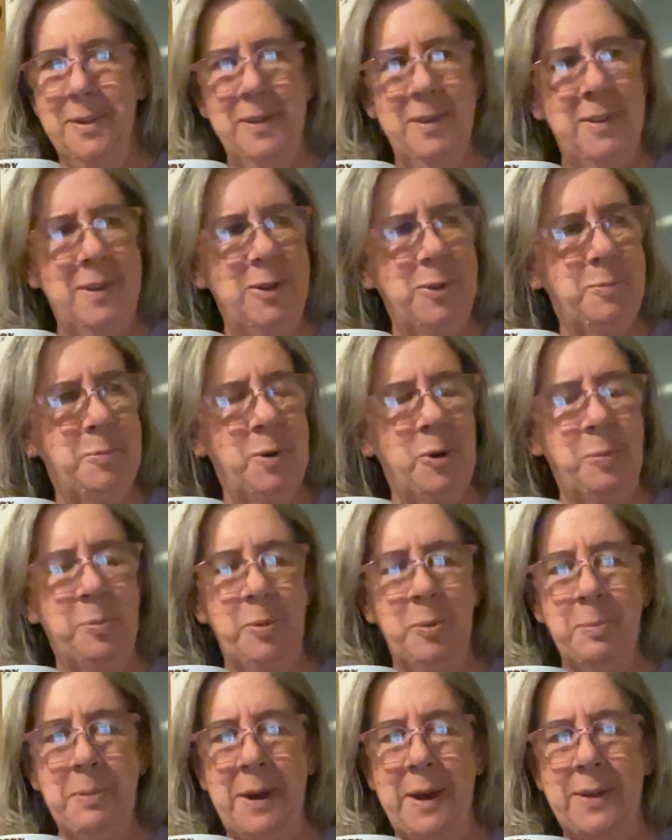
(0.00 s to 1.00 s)
this purple
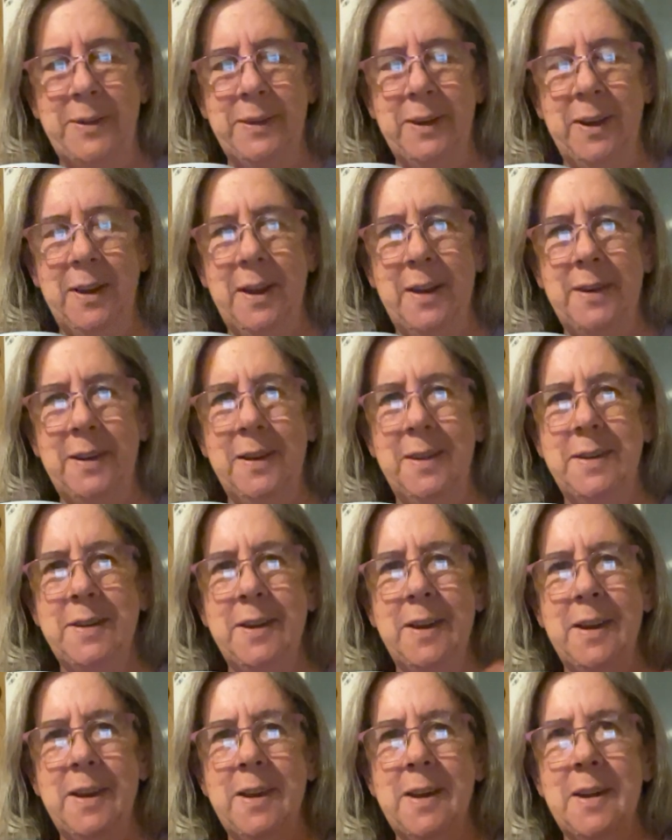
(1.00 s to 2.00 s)
basket. I did
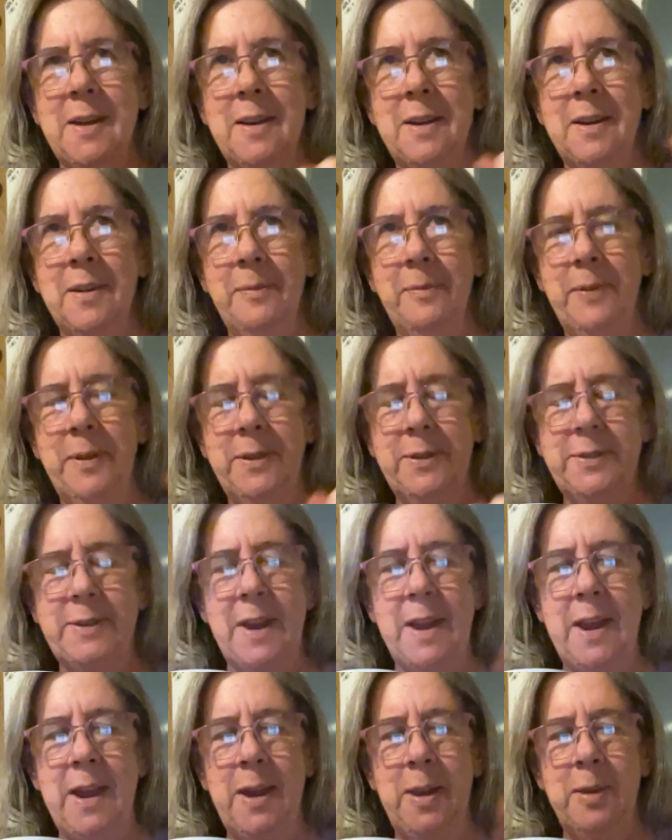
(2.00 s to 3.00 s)
take
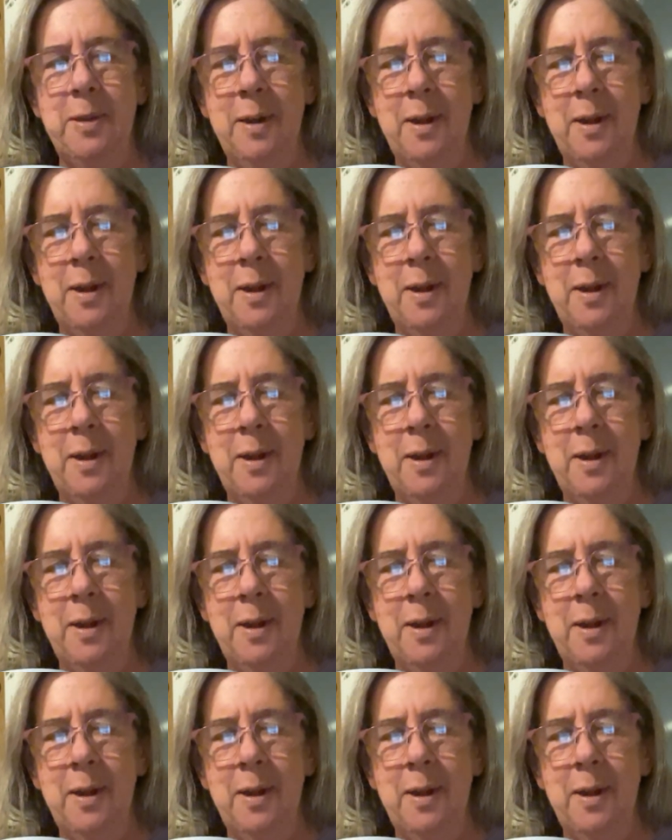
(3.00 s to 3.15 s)
stain.